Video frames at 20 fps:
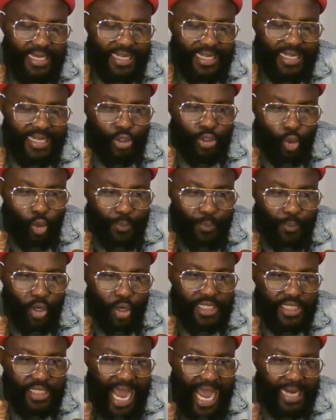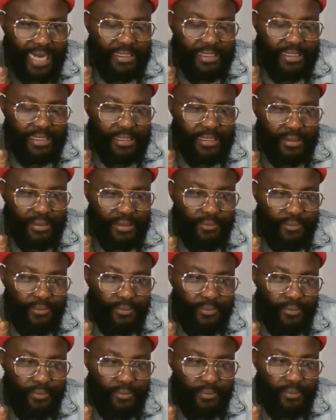dubious art
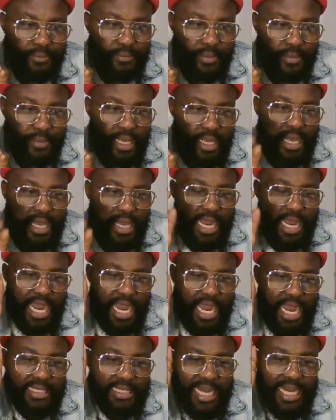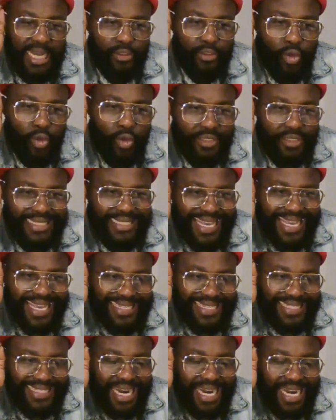and that
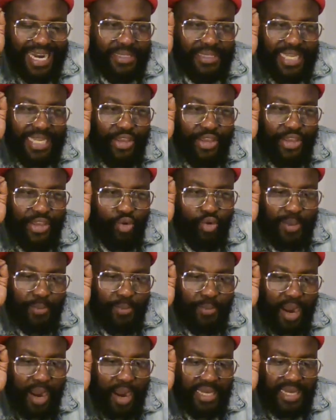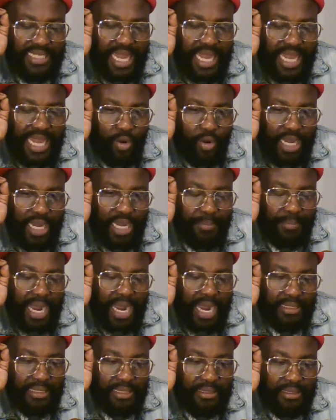nonsense that I'm telling you people about Simon Eber.
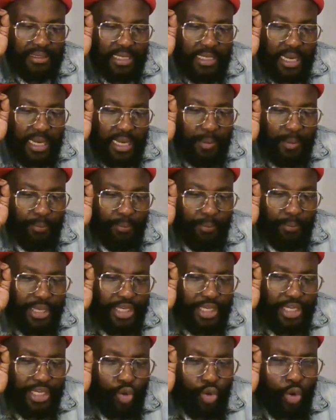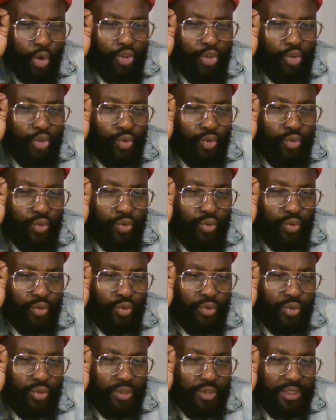But he's going to
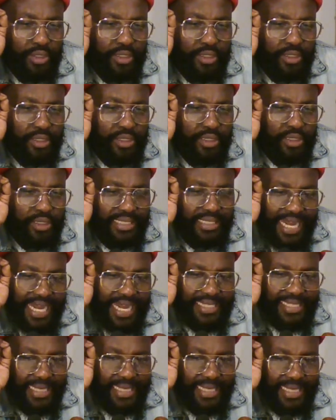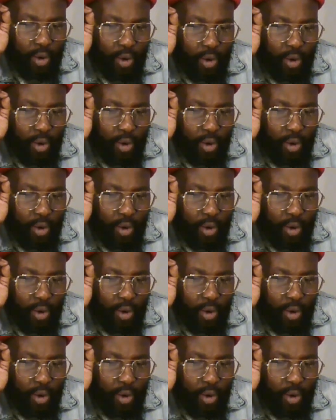say it now,